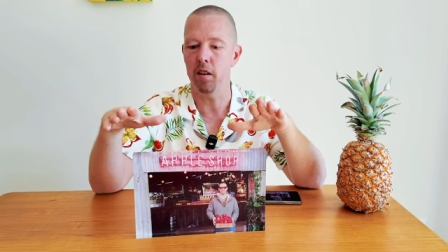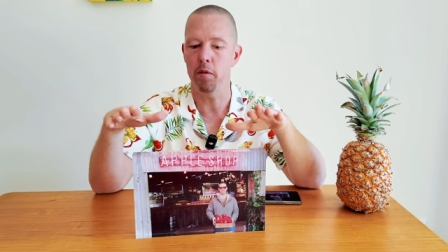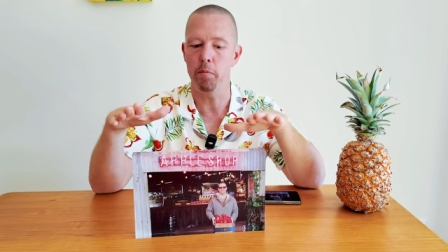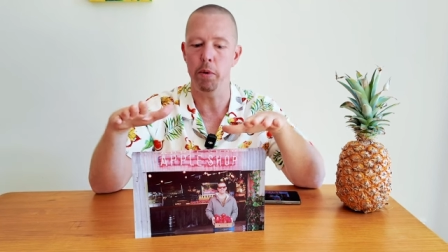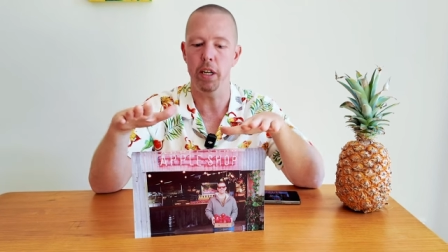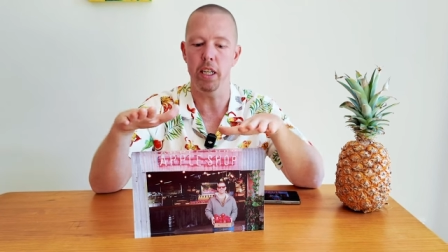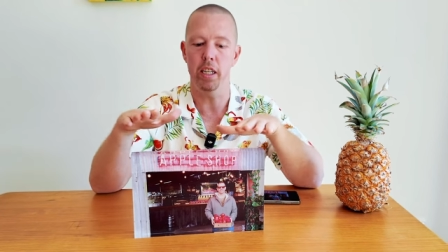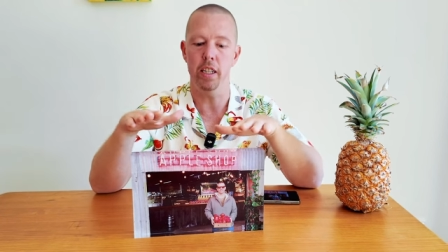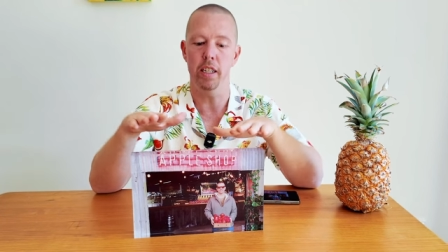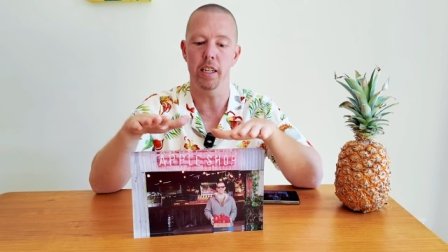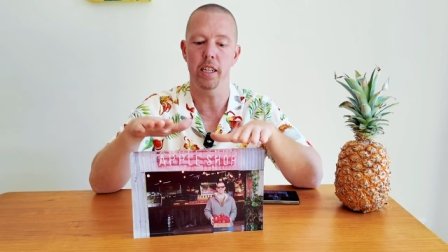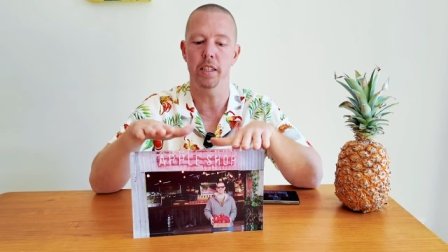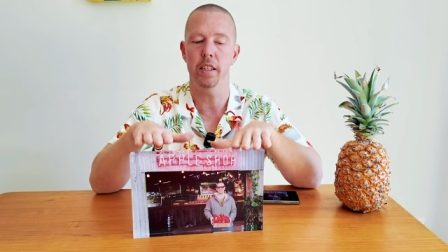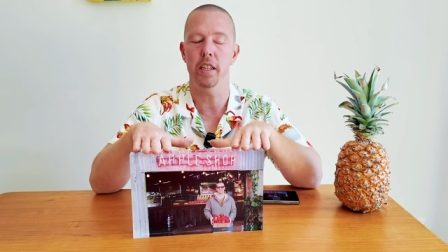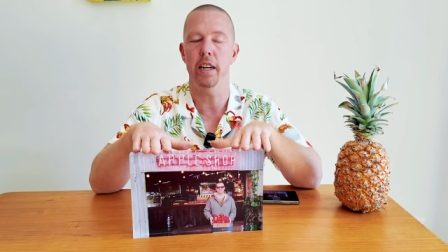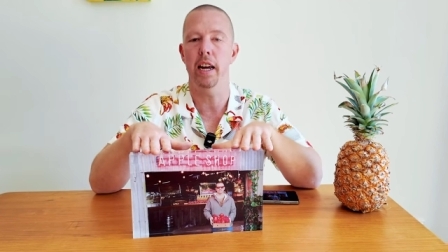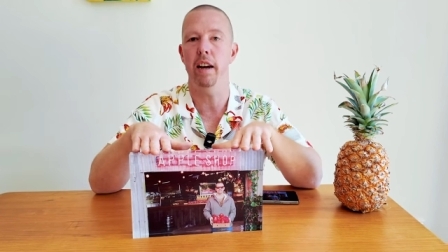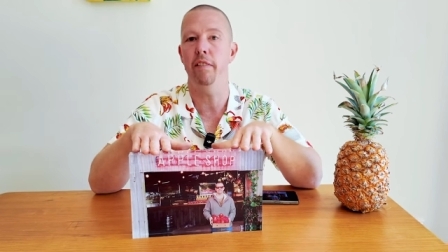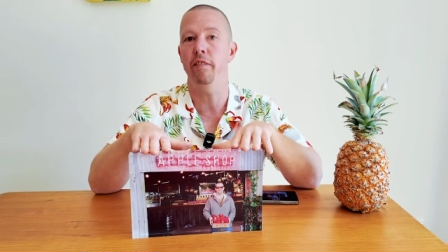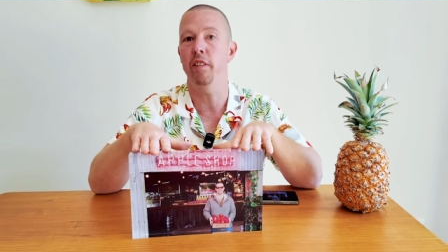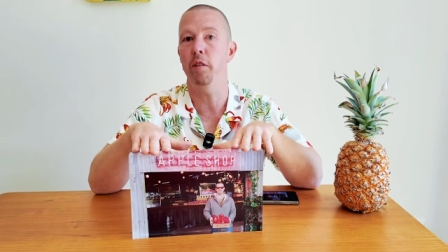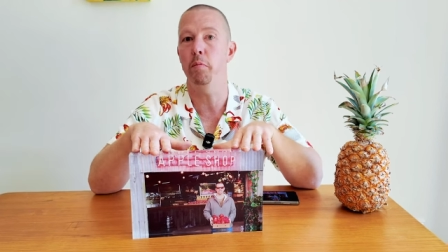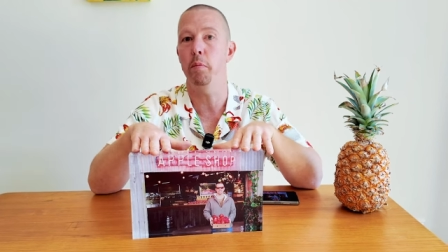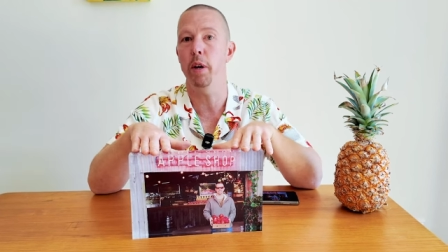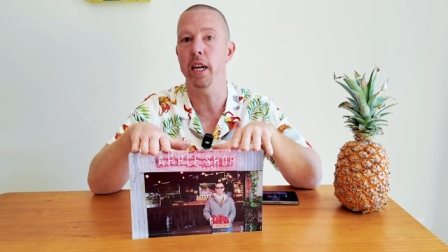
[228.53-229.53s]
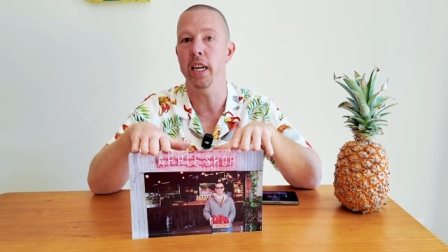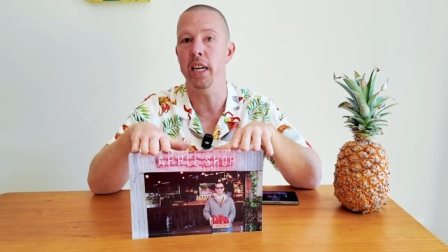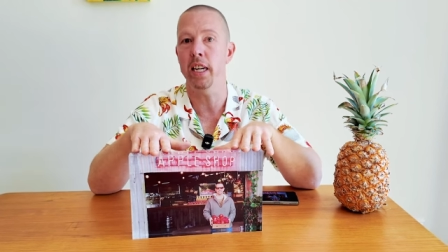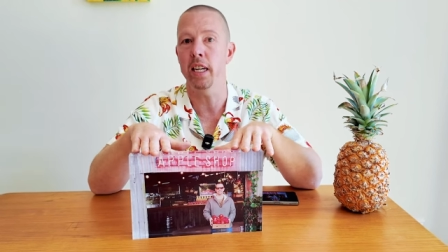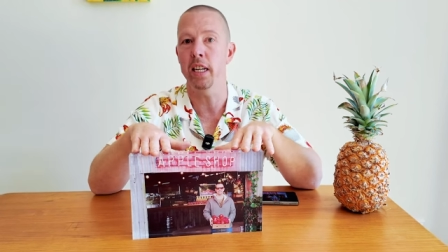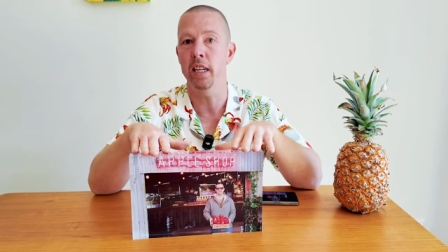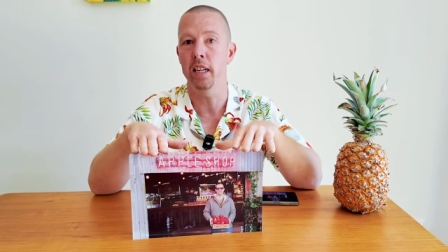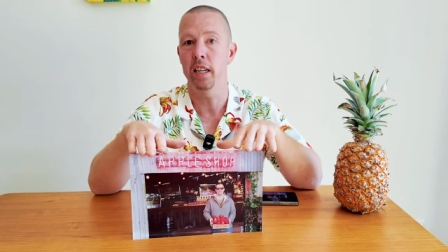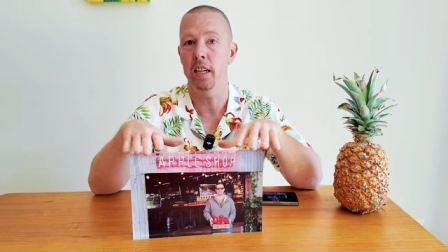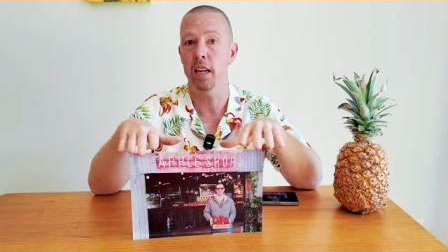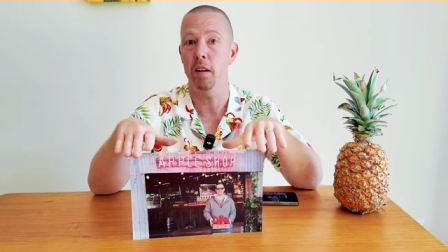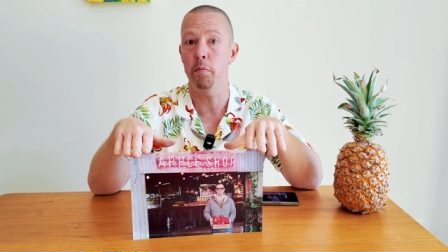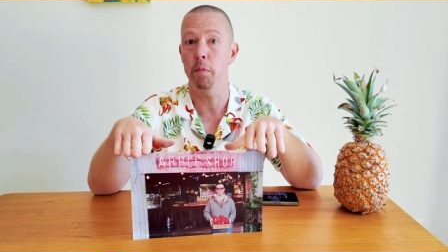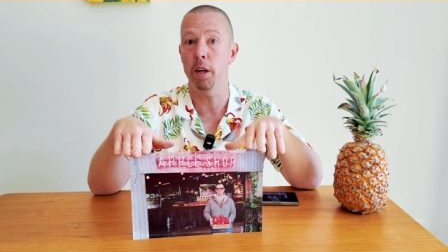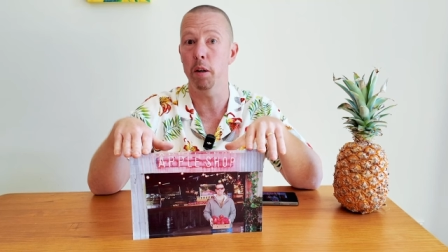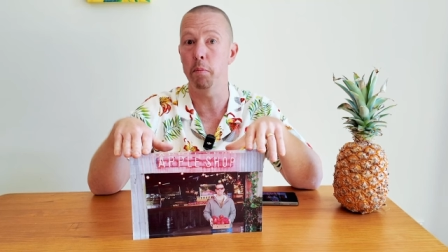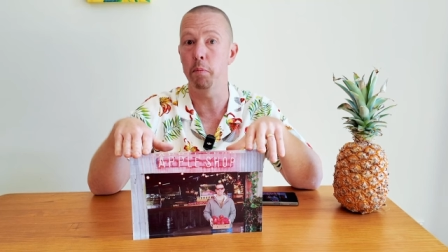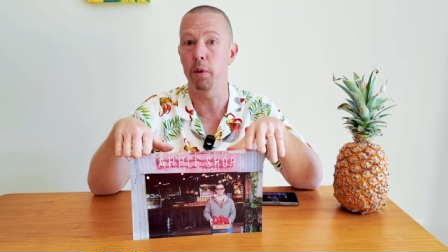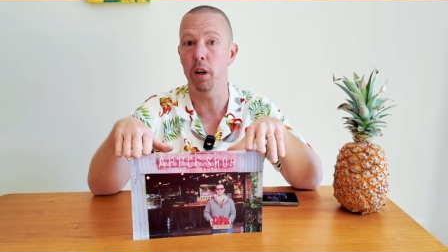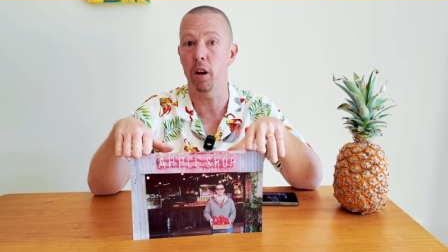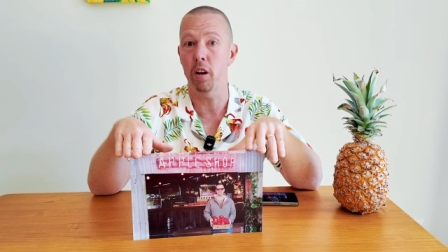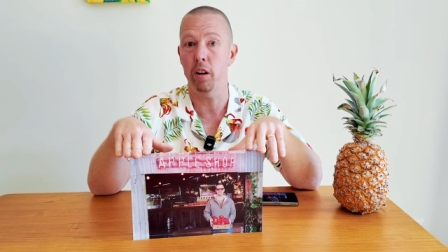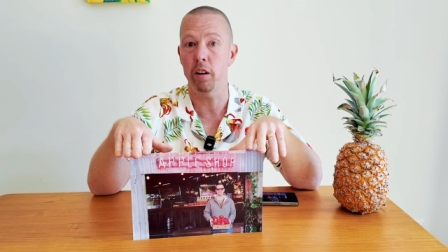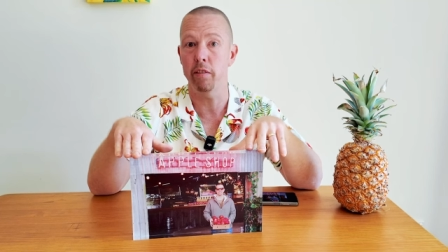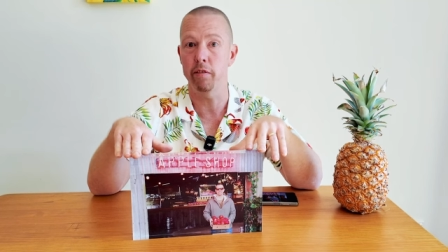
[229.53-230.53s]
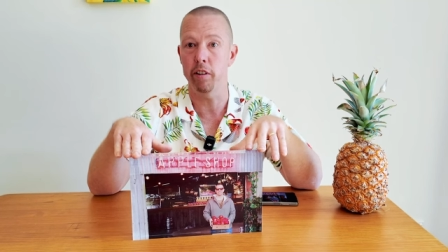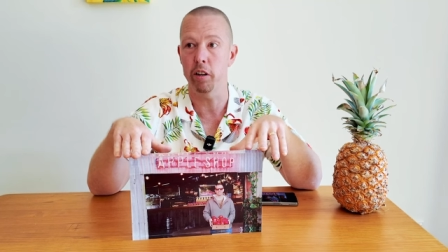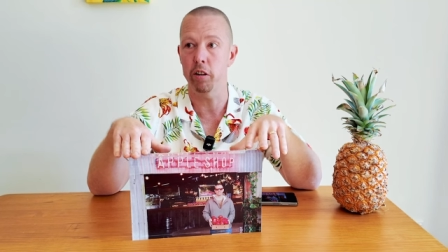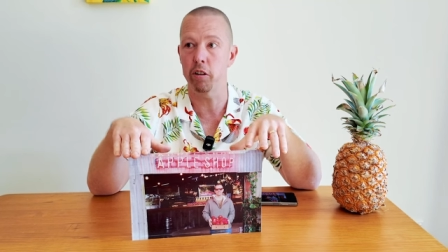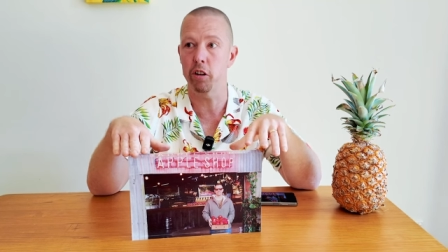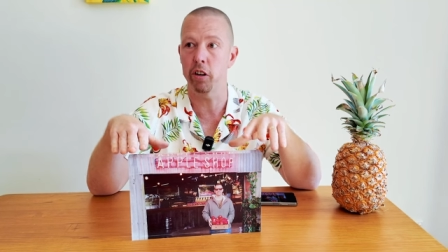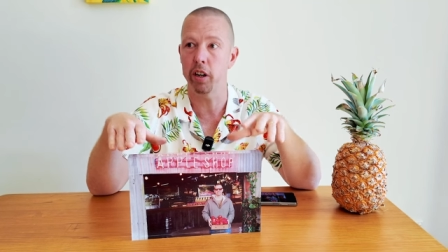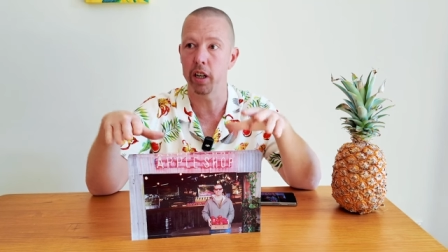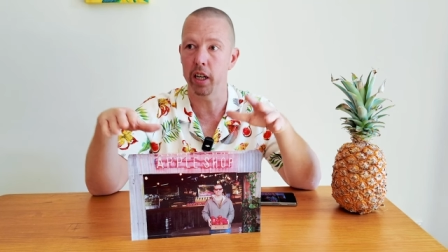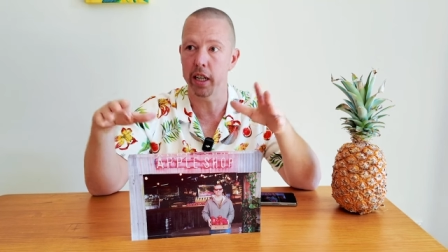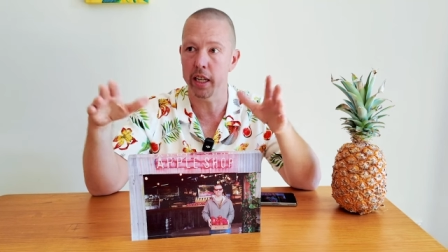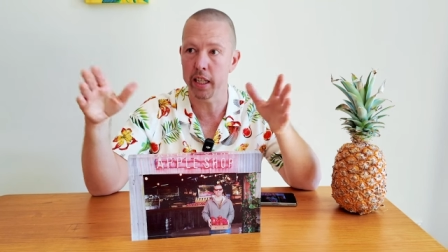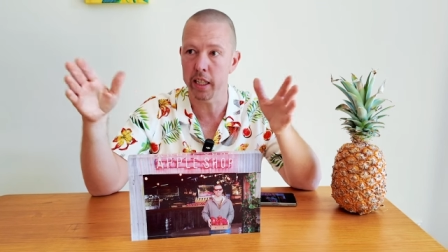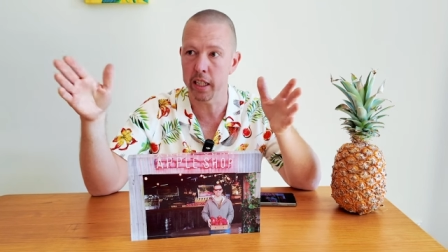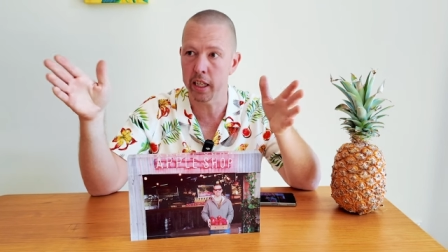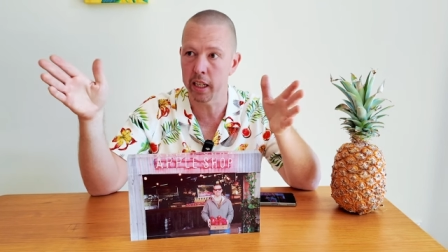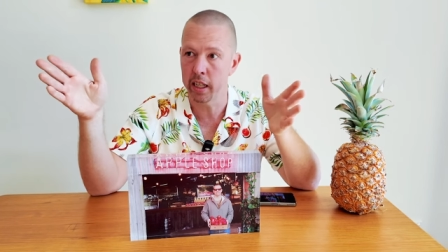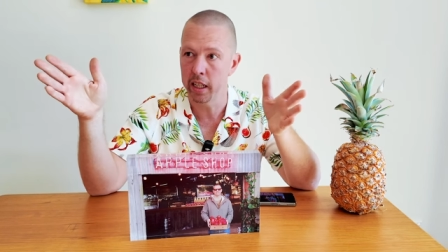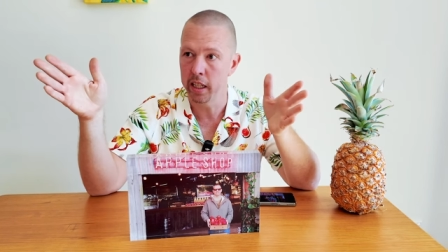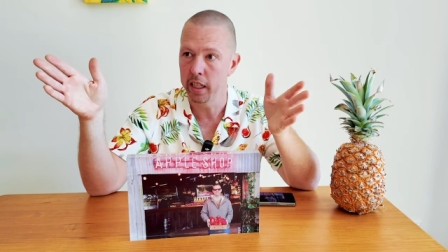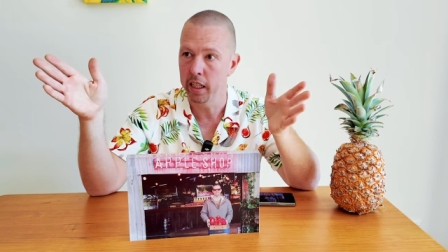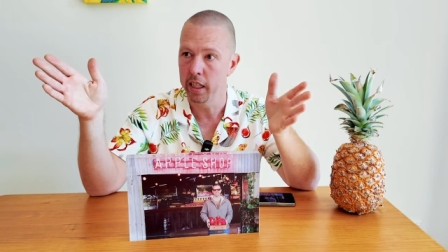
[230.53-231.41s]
I mean, it doesn't have to be a big block of acrylic.